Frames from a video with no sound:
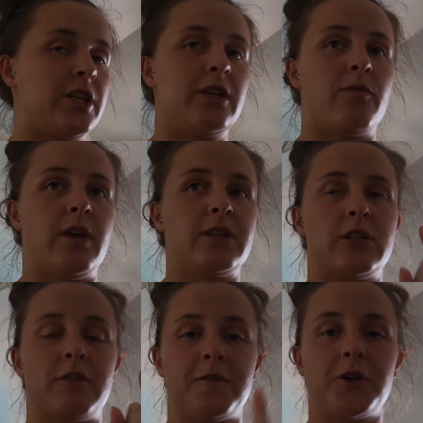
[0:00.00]
tell you this,
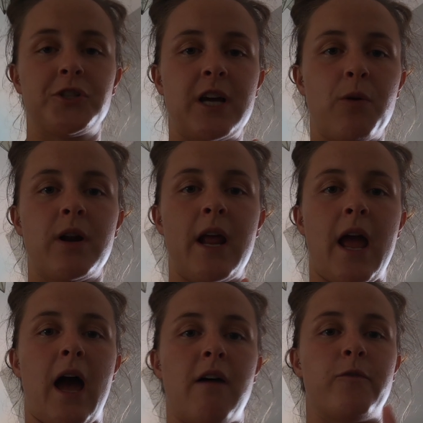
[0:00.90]
the first hour and a
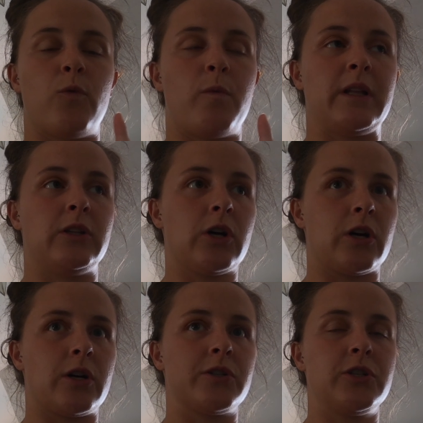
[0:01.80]
half, what we
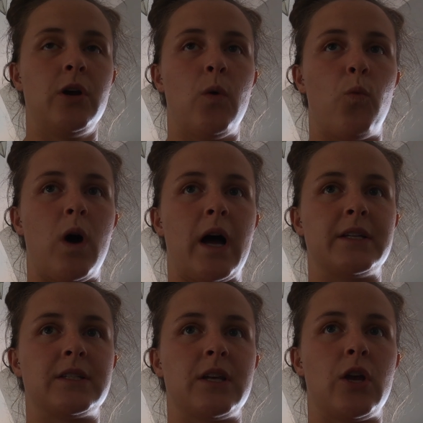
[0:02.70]
learned
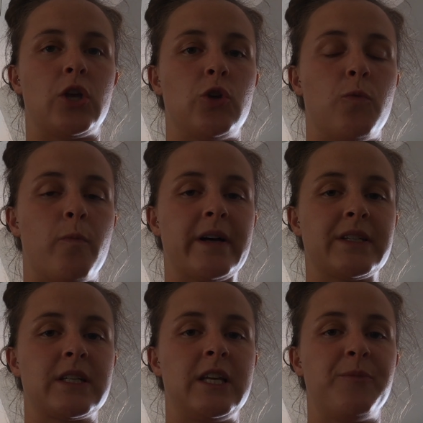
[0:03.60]
was you
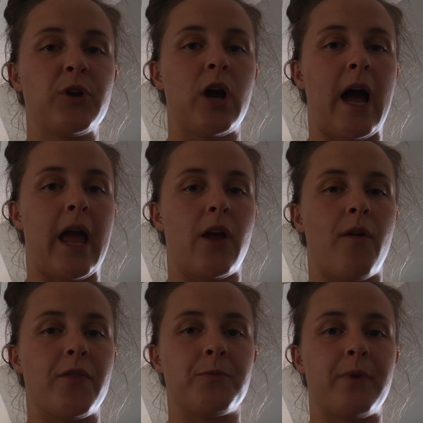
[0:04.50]
must keep your eye
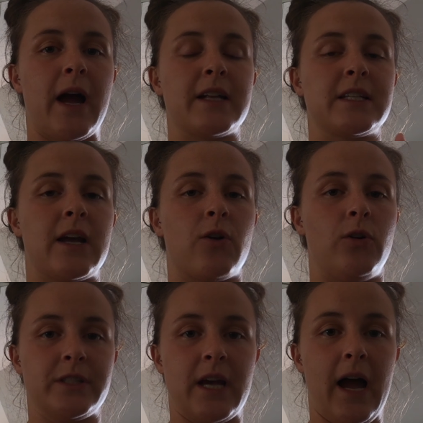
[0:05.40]
on the rat at
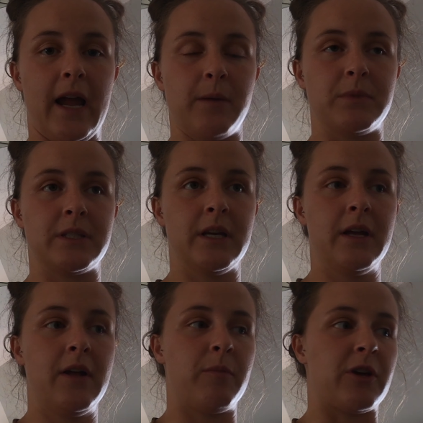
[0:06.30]
all times,
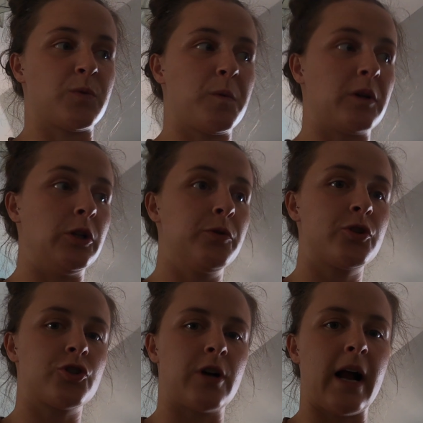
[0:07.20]
because we would
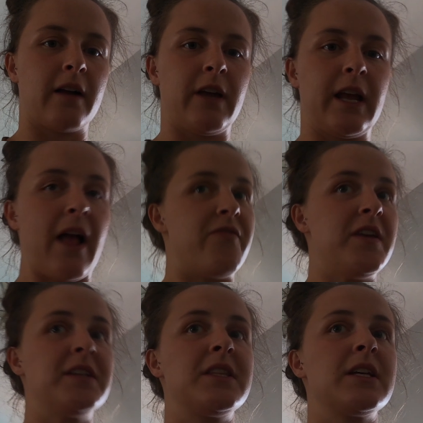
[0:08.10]
lose track of it, and
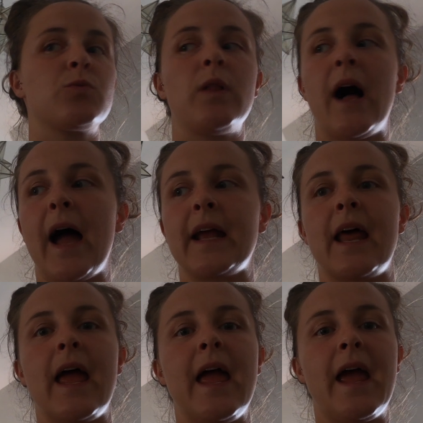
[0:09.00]
these things will hide
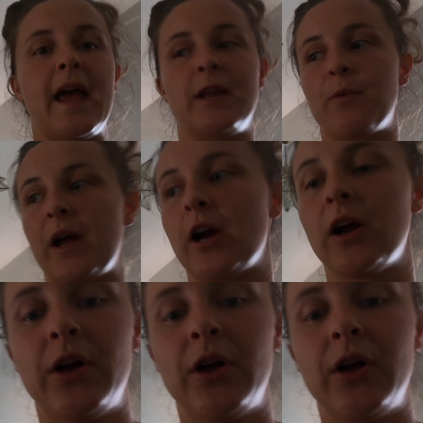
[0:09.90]
anywhere.